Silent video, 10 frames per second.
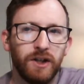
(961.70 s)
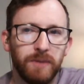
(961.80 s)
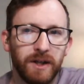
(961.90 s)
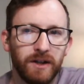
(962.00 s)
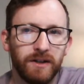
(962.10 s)

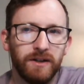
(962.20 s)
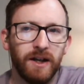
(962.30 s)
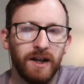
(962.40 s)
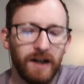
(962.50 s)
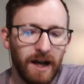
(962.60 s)
Tug,
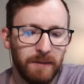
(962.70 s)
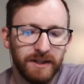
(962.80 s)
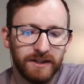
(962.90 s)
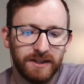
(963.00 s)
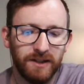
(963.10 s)

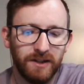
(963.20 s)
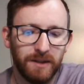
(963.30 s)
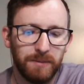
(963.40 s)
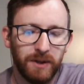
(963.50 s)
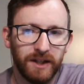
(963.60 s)
I've been
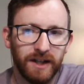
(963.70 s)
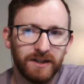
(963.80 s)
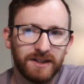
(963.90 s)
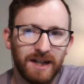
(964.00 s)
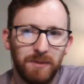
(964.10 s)
stealing up all the
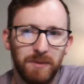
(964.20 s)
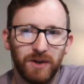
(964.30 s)
airtime.